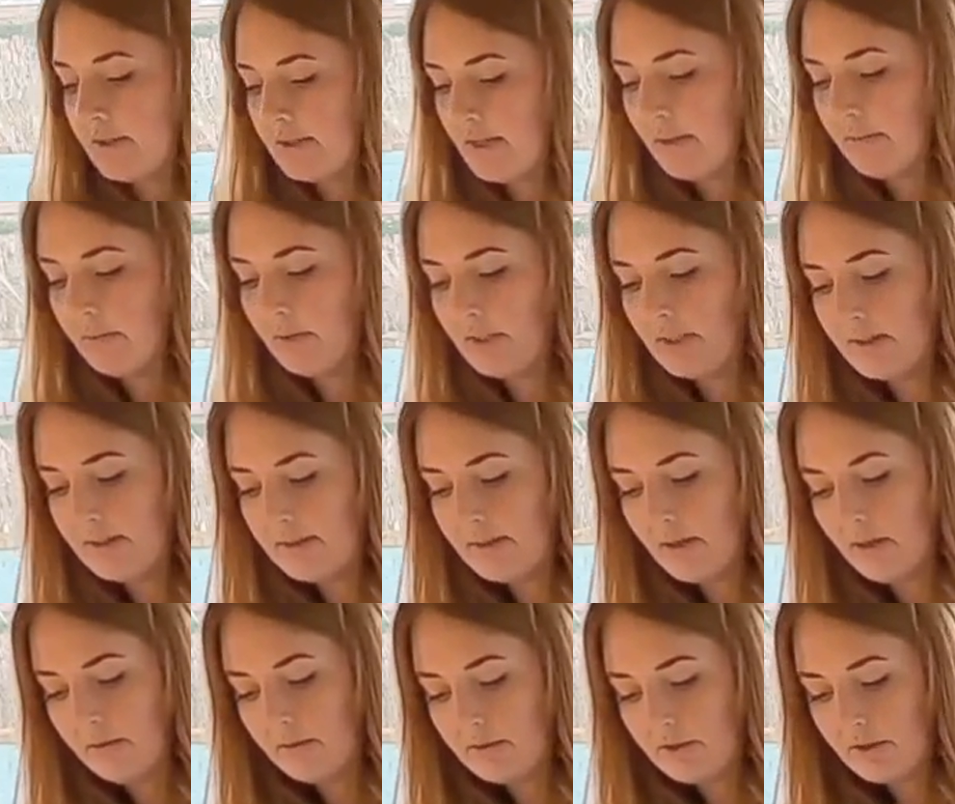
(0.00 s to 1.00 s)
the same on this
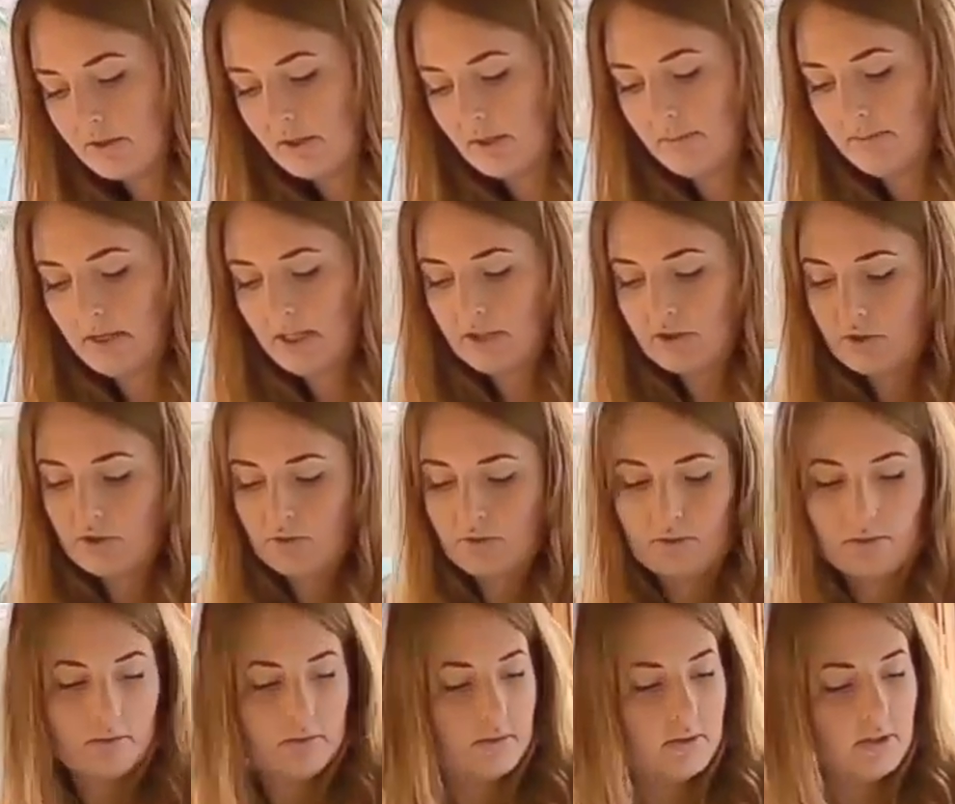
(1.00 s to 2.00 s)
side, just going to make
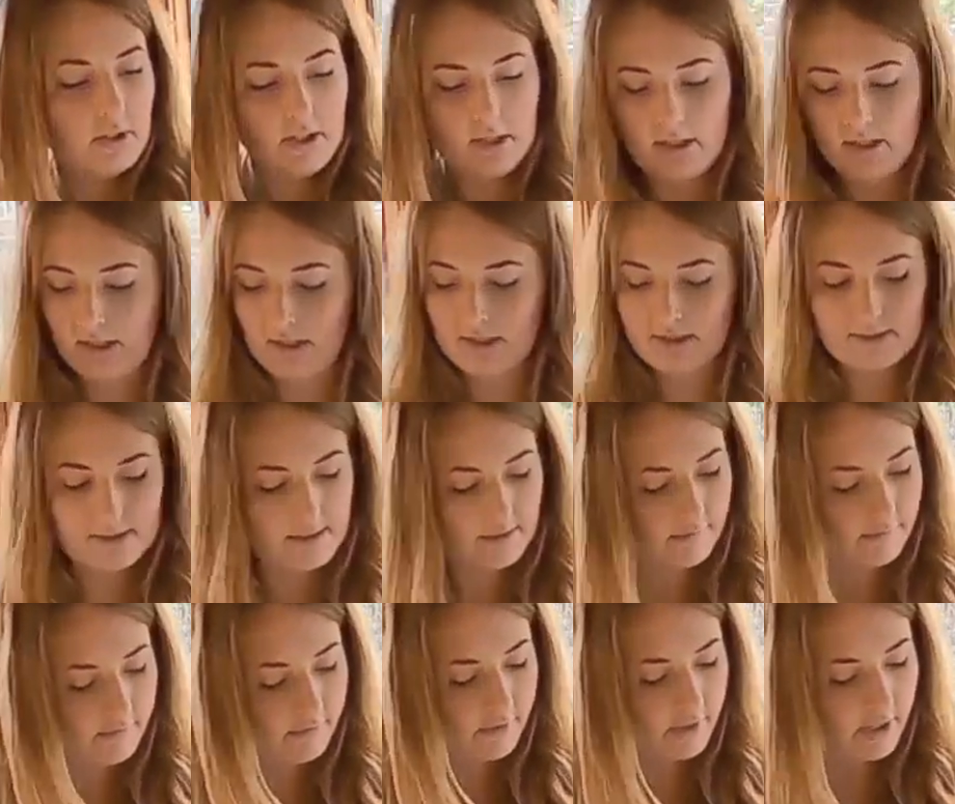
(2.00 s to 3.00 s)
sure that's
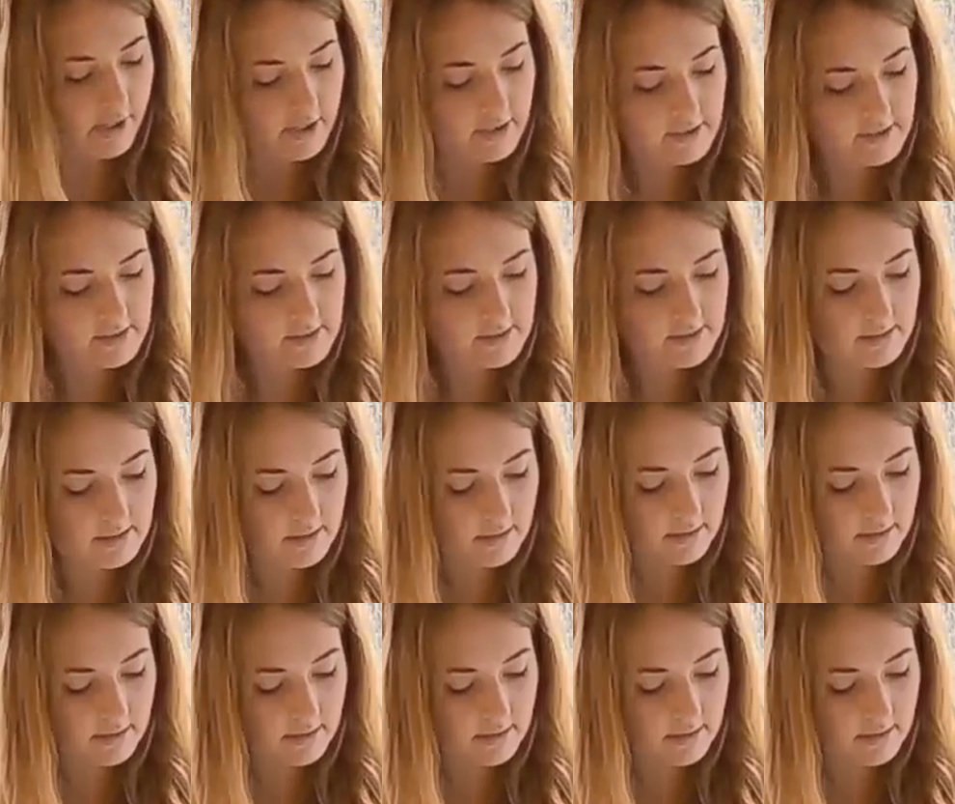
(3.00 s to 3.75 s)
in first.